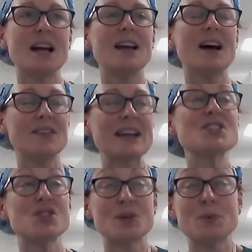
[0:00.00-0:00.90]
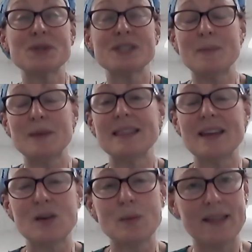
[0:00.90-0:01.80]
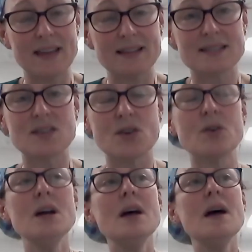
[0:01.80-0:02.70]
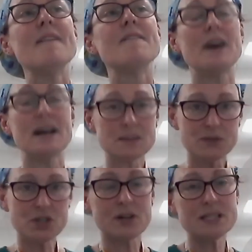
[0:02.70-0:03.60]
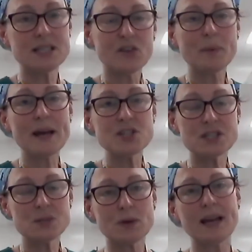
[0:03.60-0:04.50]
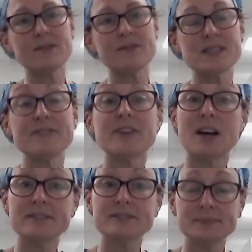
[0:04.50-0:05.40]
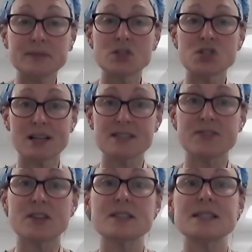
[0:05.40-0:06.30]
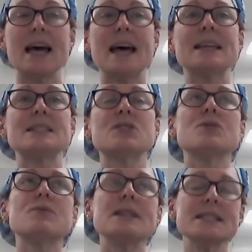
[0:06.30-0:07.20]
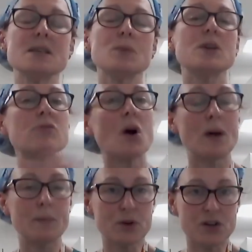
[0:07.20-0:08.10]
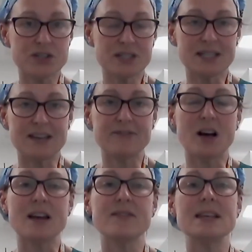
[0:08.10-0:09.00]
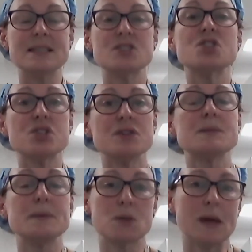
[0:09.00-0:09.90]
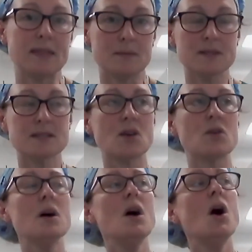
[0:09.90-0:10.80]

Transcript: I, I, actually should have put something in there about that. So vast majority of patients would have day five transfers. And the reason that we grow embryos to day five is to choose between them. So